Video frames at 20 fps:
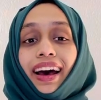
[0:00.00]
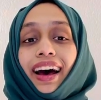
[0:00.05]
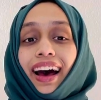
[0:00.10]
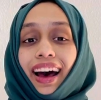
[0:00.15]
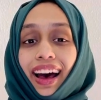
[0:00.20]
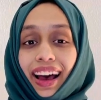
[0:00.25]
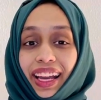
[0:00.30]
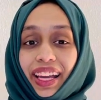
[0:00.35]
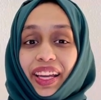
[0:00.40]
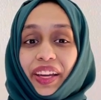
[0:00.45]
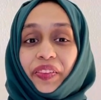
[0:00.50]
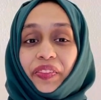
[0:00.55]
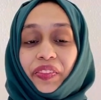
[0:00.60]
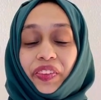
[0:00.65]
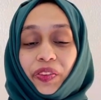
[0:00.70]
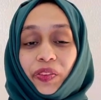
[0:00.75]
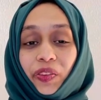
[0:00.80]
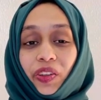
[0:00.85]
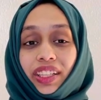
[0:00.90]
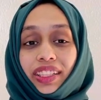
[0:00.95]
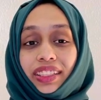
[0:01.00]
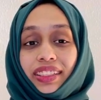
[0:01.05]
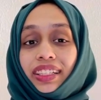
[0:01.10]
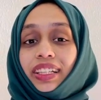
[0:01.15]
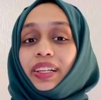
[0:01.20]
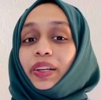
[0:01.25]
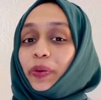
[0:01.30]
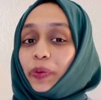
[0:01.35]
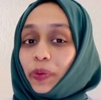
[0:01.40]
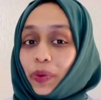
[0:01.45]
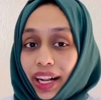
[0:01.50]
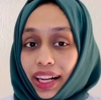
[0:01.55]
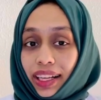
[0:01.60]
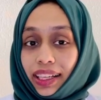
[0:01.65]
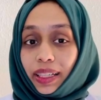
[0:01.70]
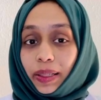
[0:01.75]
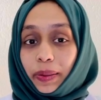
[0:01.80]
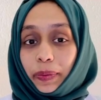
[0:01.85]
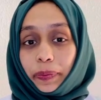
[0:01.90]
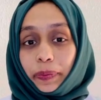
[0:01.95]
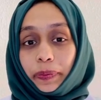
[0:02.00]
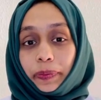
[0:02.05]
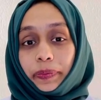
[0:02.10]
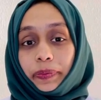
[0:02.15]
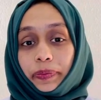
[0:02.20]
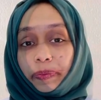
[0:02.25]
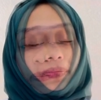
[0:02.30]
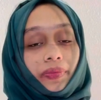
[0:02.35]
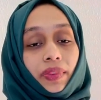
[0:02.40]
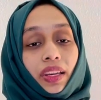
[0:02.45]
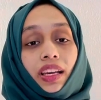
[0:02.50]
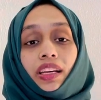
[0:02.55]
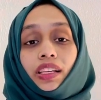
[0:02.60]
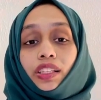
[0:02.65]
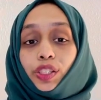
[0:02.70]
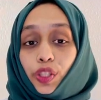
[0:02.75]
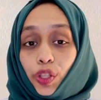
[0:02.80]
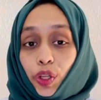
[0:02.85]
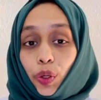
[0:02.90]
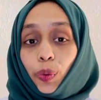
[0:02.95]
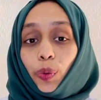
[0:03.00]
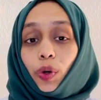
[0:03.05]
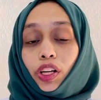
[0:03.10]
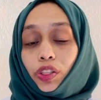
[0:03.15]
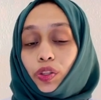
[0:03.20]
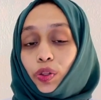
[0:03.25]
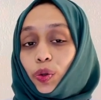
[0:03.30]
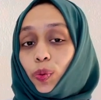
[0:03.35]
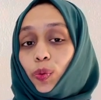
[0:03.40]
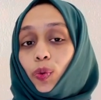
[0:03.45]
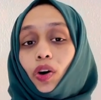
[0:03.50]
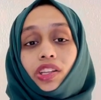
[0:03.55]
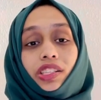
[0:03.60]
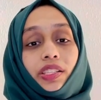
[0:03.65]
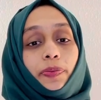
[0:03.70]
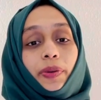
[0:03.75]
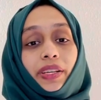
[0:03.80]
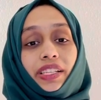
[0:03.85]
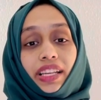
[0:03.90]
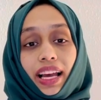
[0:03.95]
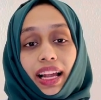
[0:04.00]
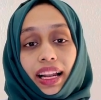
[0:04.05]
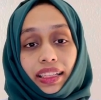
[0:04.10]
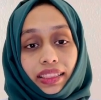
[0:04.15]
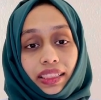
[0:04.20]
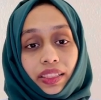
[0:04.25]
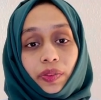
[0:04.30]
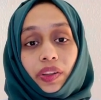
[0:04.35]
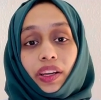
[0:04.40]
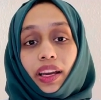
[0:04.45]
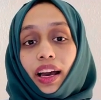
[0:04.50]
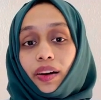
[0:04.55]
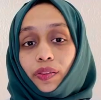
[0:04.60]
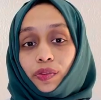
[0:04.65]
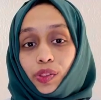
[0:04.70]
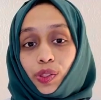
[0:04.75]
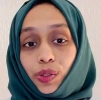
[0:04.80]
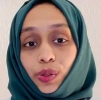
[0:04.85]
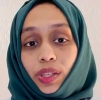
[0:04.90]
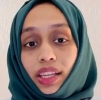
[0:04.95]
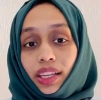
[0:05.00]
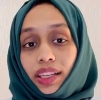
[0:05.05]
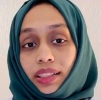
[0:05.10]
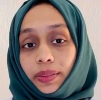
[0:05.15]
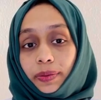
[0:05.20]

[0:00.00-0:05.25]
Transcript: Hi everyone, welcome. Do you want to know what specialty we have today?